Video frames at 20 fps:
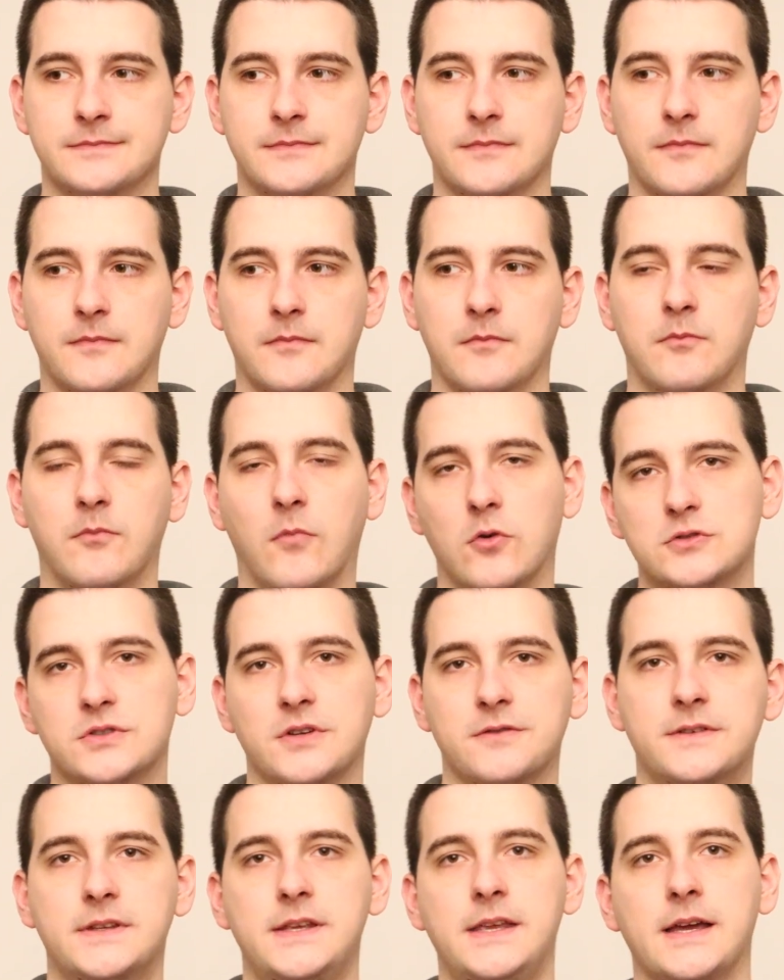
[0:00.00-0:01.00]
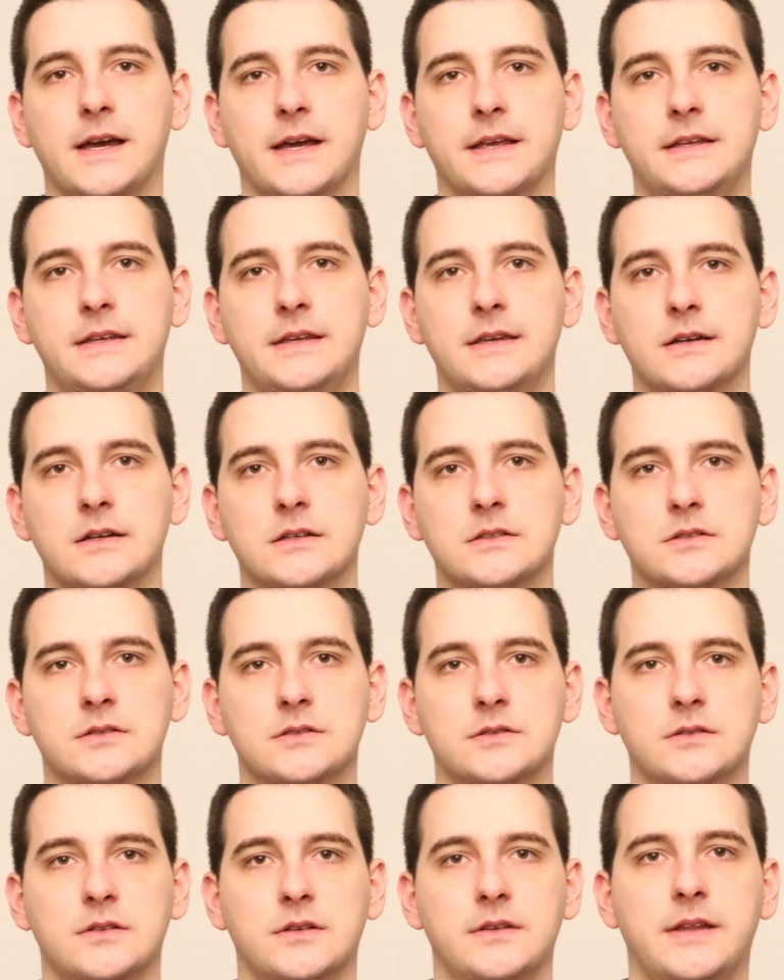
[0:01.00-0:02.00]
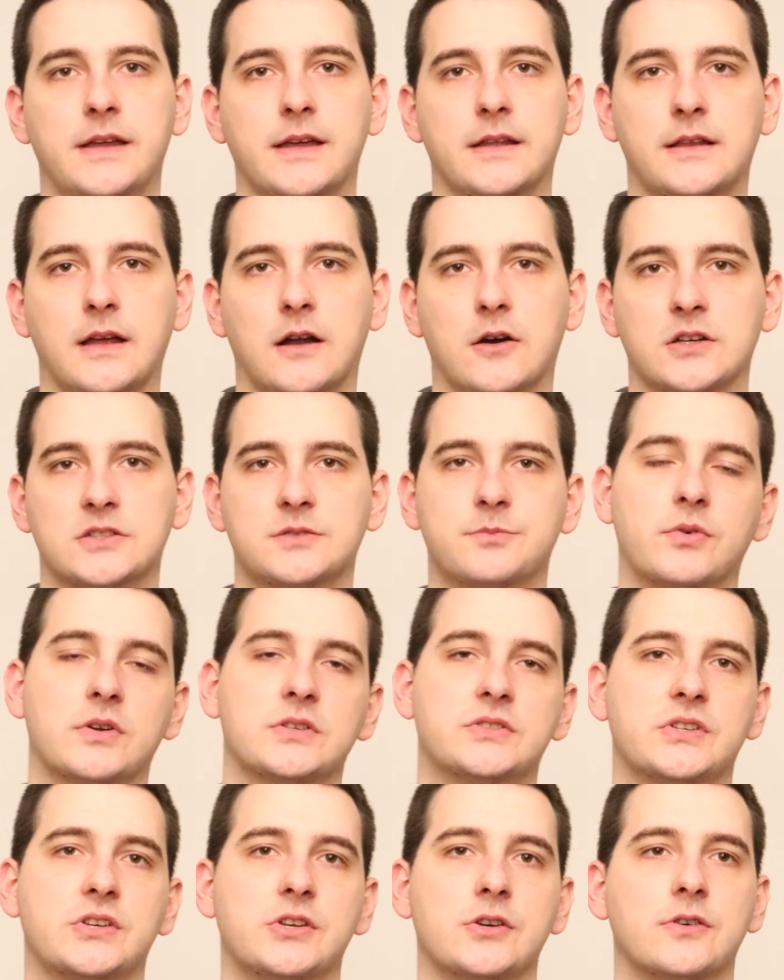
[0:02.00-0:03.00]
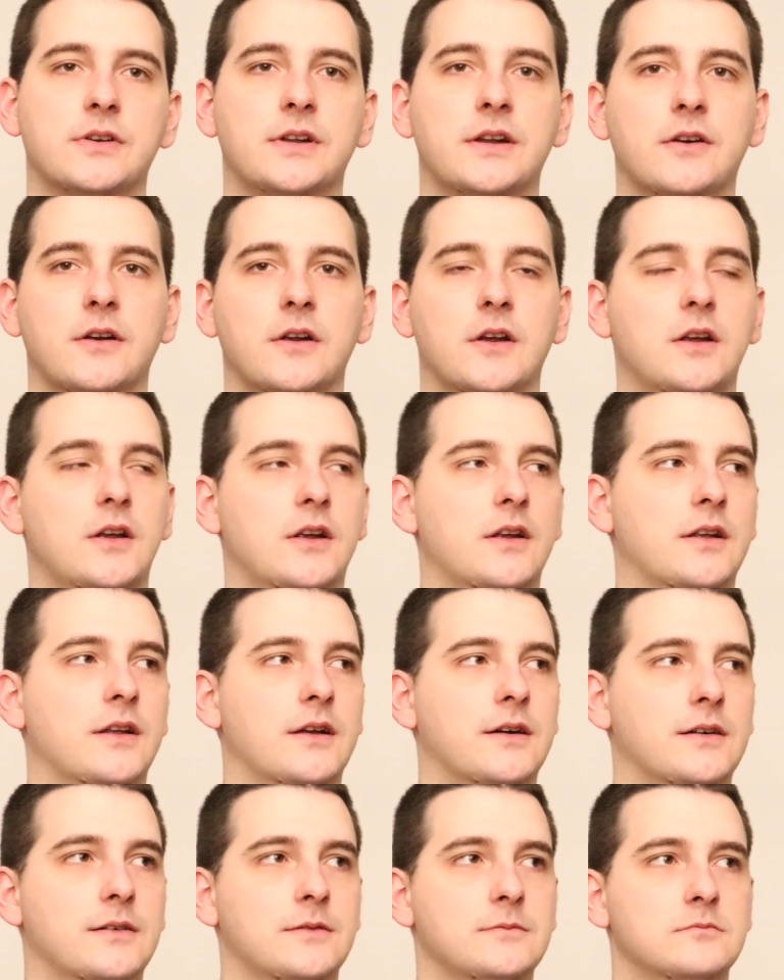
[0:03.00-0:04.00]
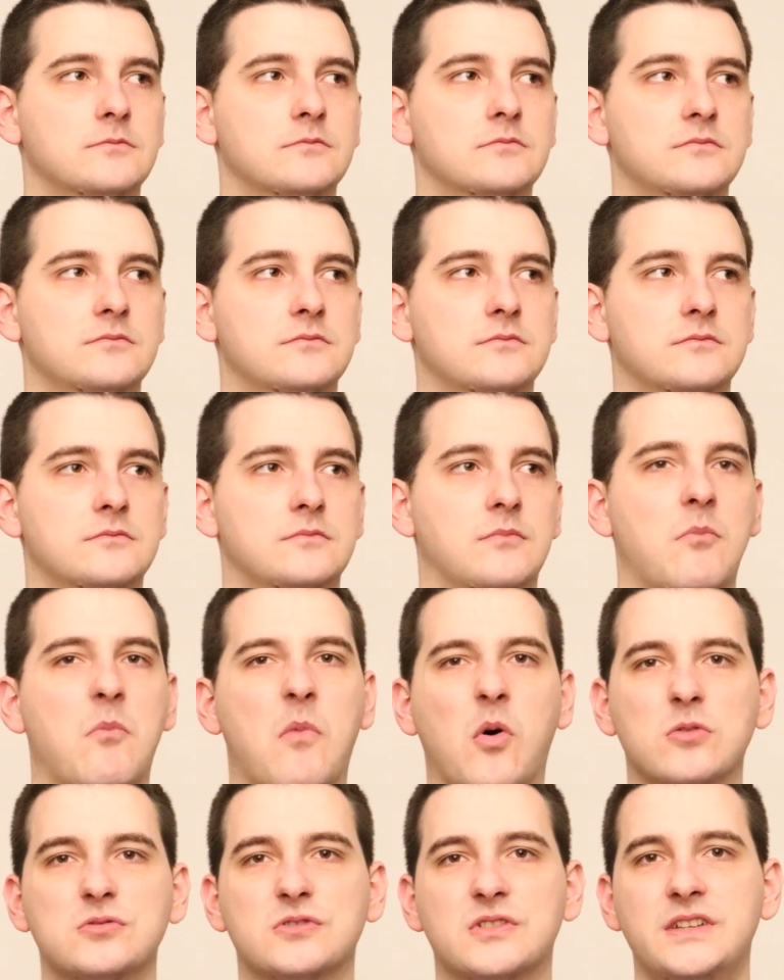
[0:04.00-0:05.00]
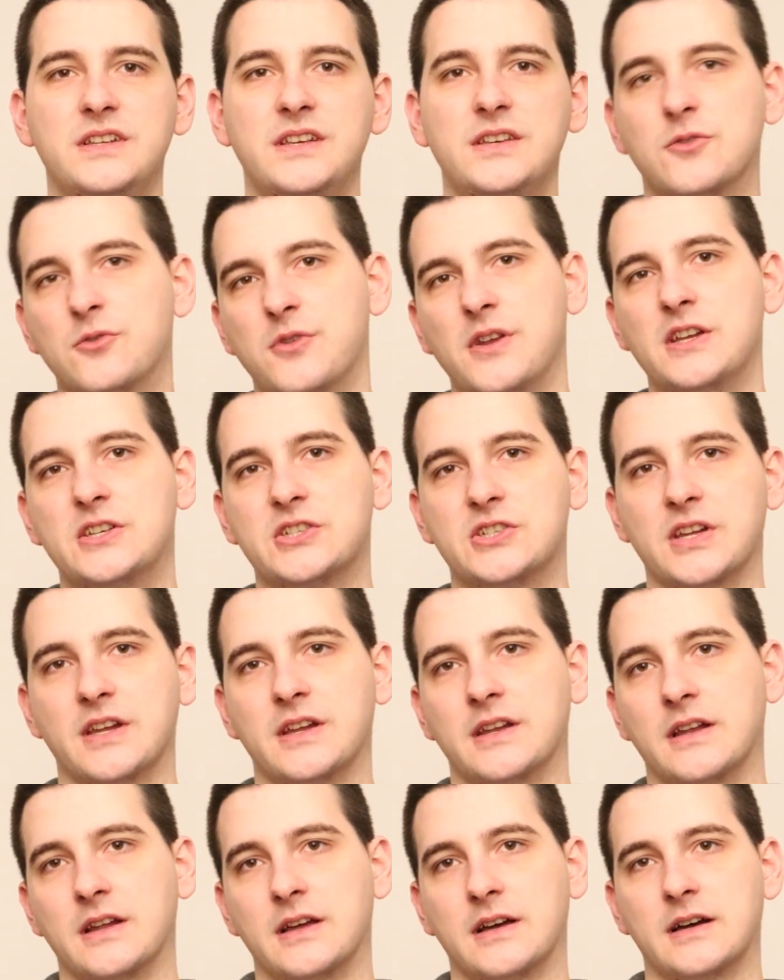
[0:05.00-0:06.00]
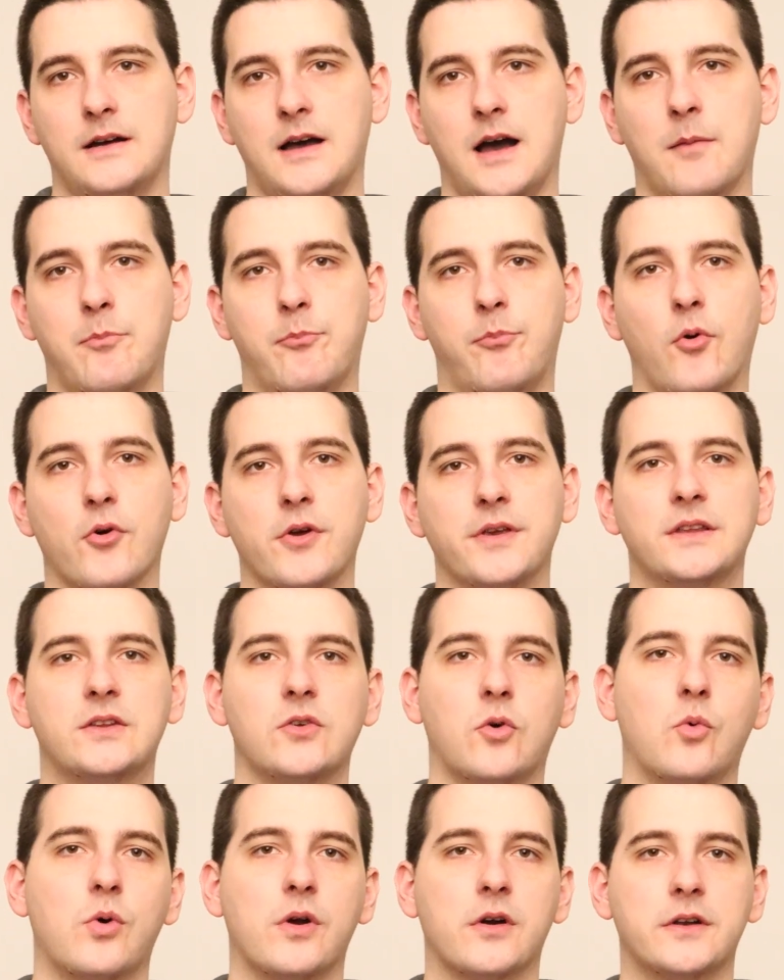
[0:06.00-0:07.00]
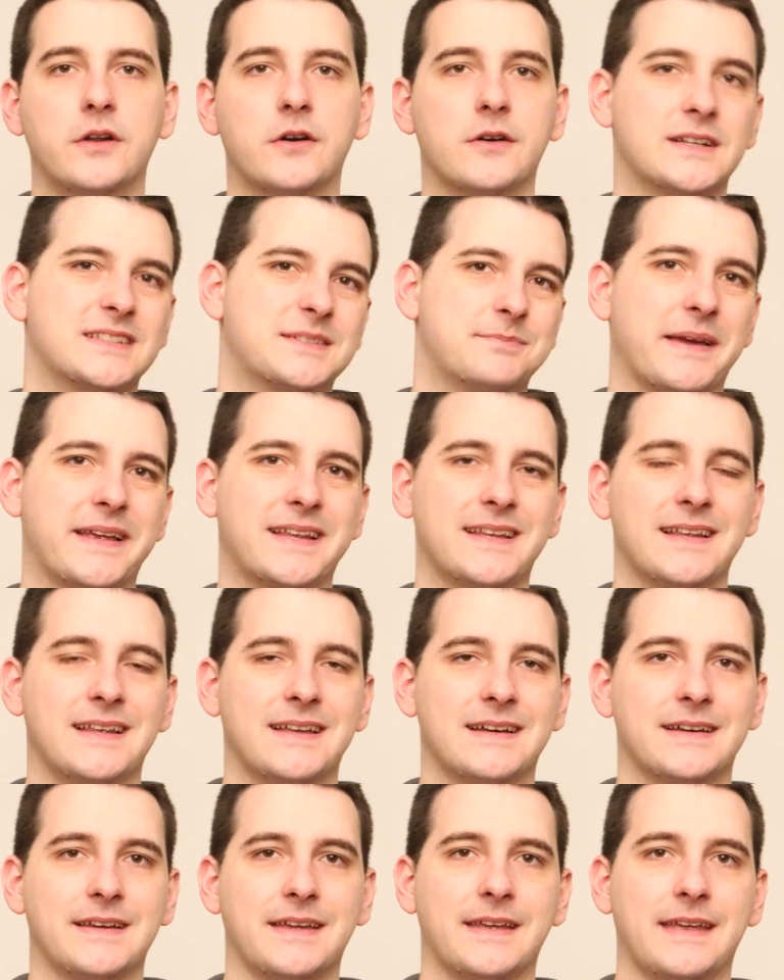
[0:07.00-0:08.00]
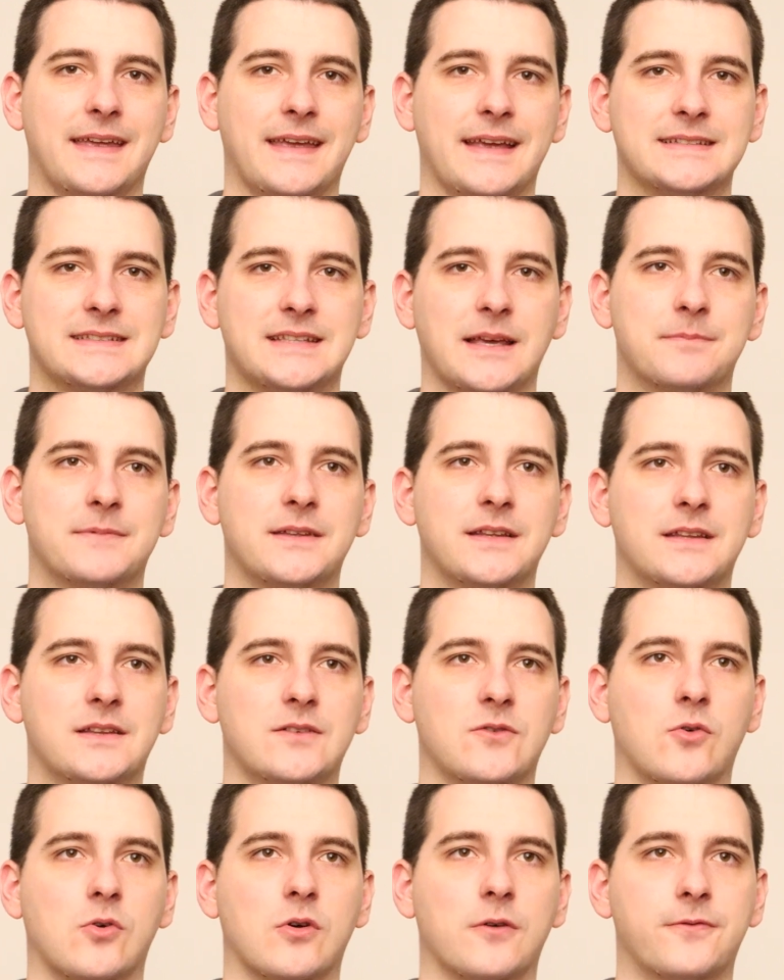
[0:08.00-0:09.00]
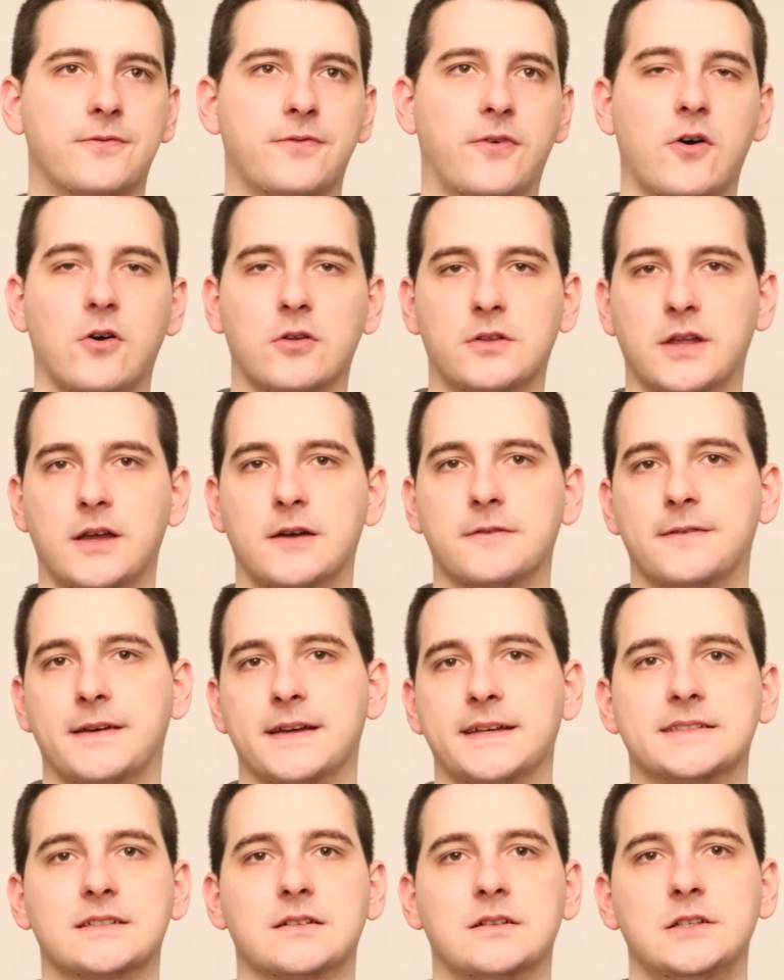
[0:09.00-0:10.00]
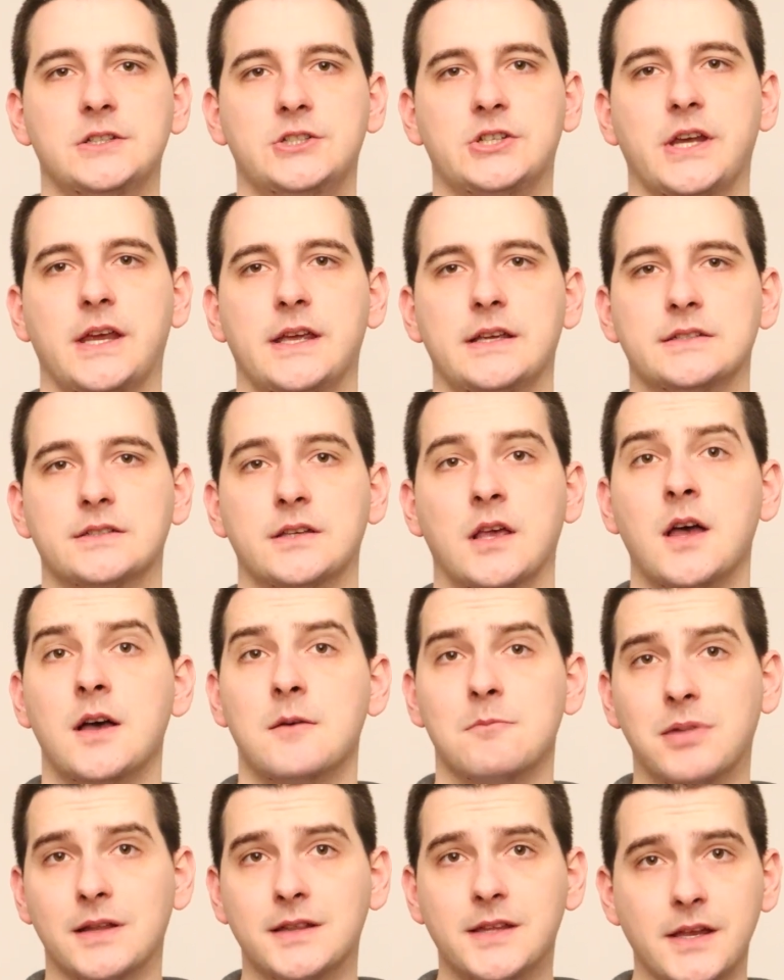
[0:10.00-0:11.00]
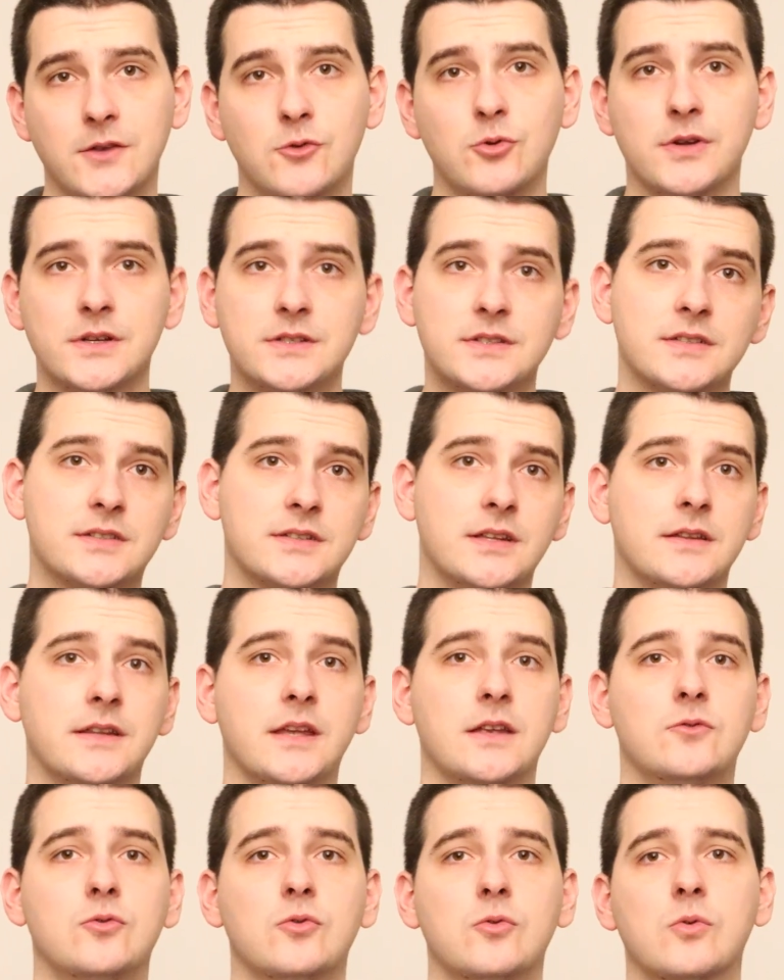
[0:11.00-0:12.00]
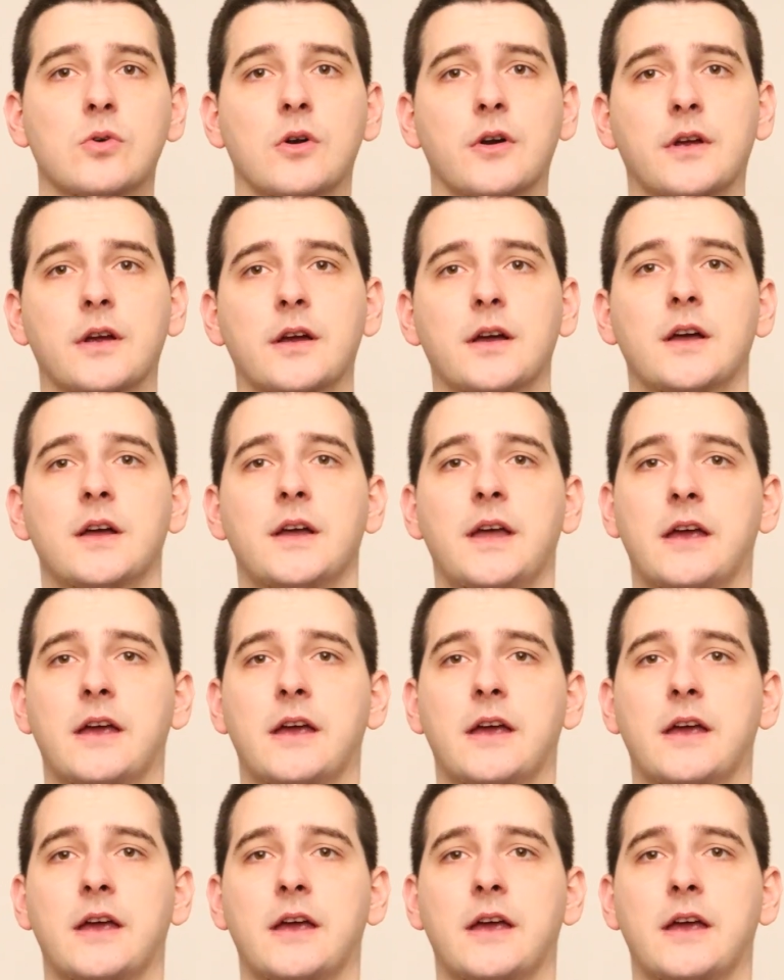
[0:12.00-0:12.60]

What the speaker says: most of the ideas that are expressed here, they're mostly reached in a point where they're accepted or thought of as cliches, but they do exist and they do work.